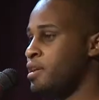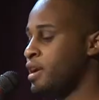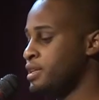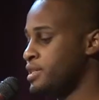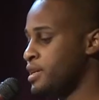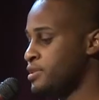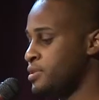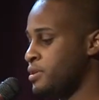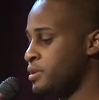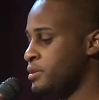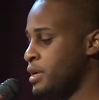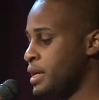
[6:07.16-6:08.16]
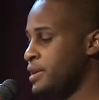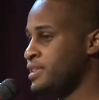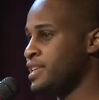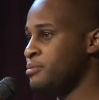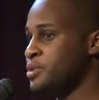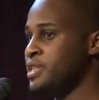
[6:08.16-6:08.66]
architecture
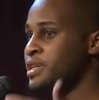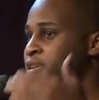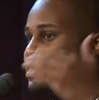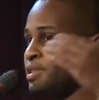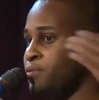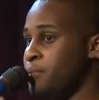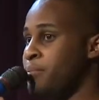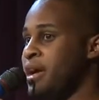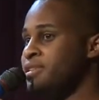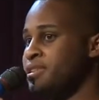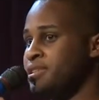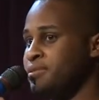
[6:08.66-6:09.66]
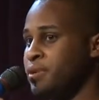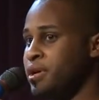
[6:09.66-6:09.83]
simultaneously reminds us of our